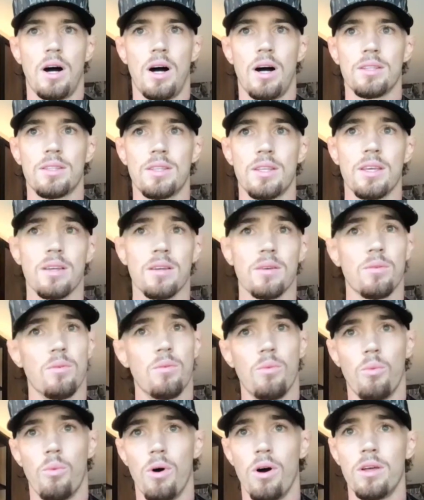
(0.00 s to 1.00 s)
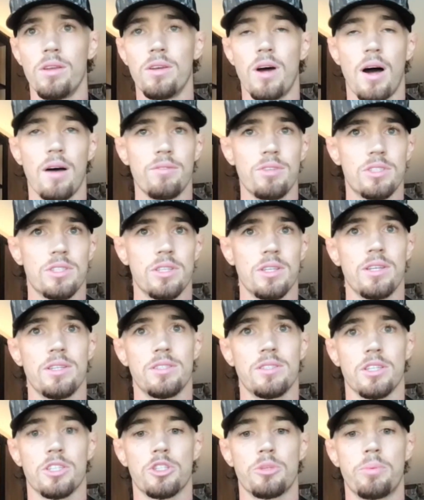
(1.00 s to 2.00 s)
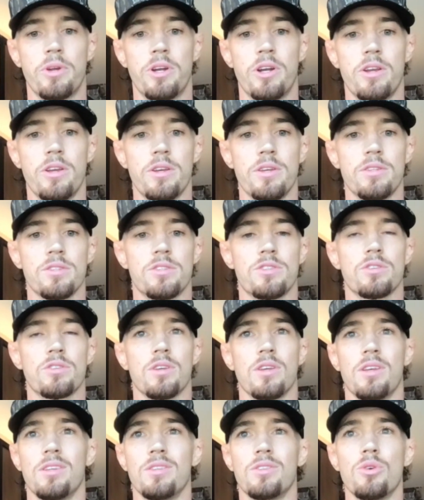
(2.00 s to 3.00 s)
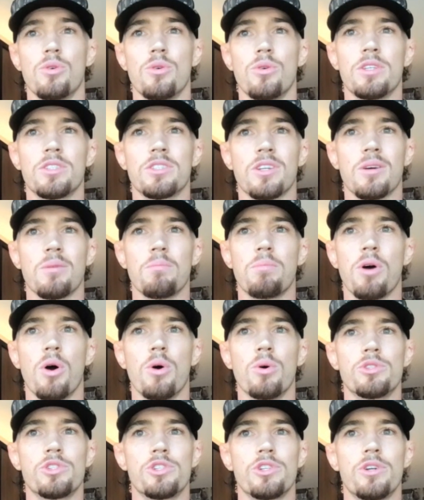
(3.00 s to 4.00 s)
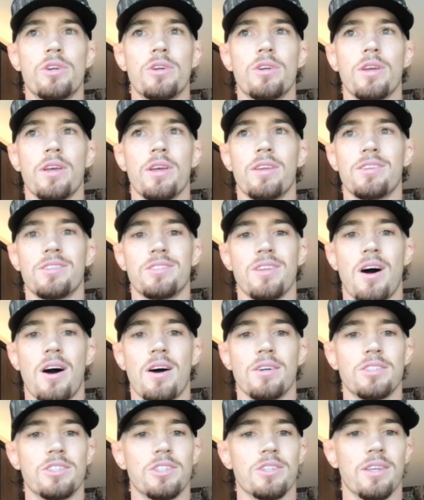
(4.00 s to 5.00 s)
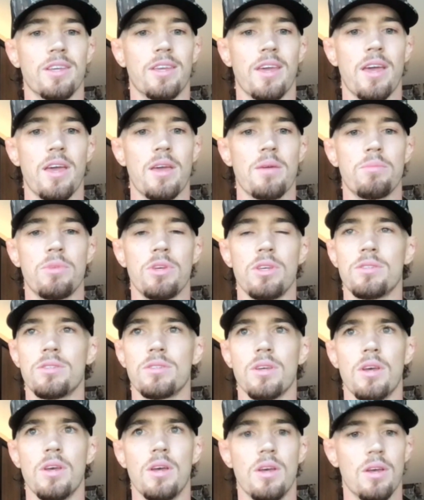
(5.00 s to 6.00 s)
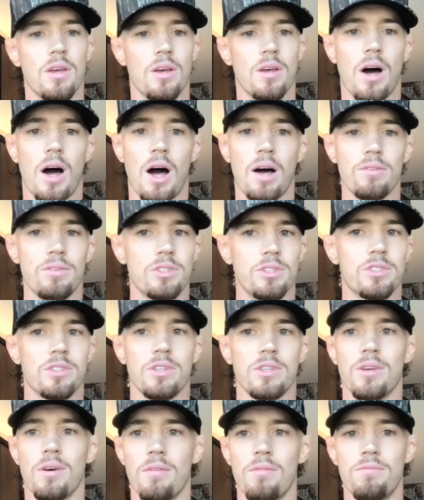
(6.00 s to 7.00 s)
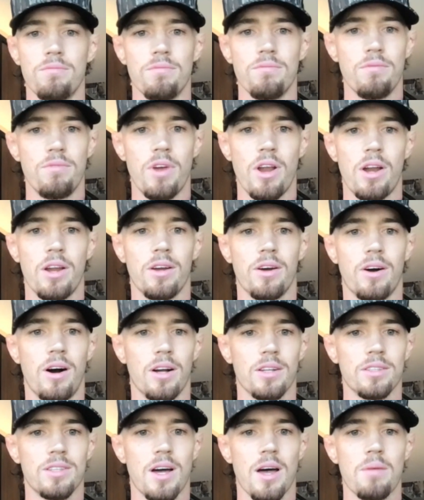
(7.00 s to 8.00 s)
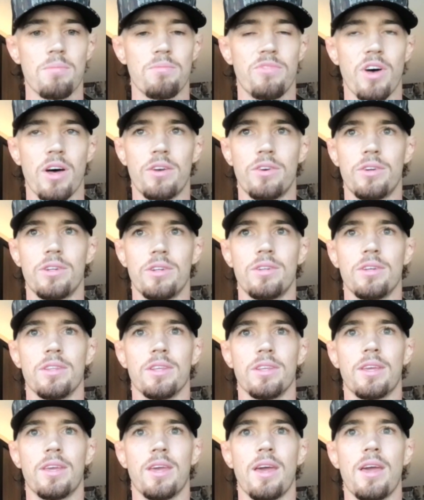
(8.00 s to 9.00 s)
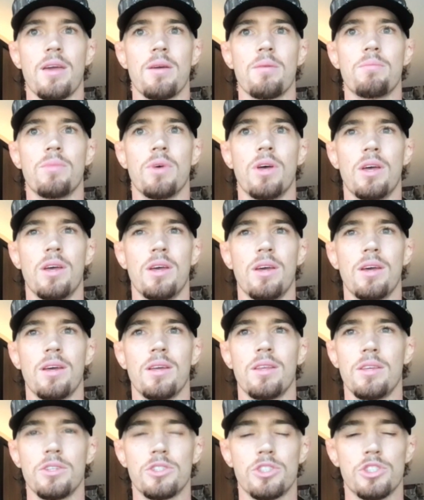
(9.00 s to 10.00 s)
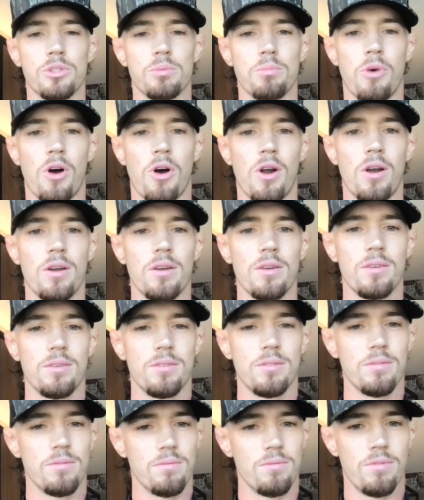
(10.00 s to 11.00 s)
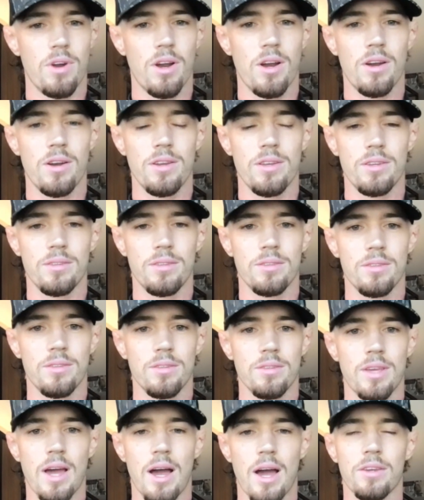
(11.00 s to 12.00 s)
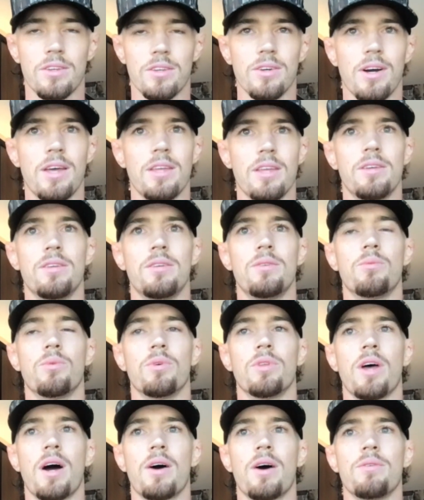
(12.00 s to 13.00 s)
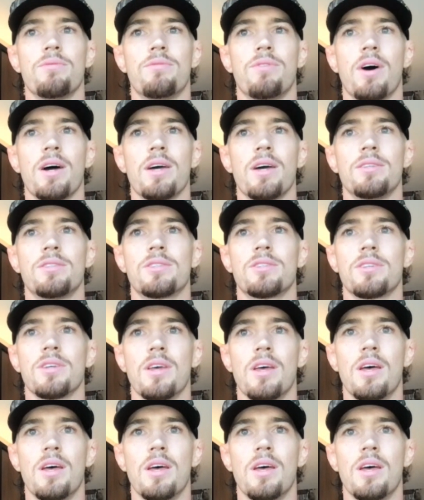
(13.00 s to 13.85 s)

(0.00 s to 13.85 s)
I think one, obviously his experience, and two, his composure and his knowledge of the game. He's obviously a very long time veteran of the game, and he's smart, very calculated with how he fights.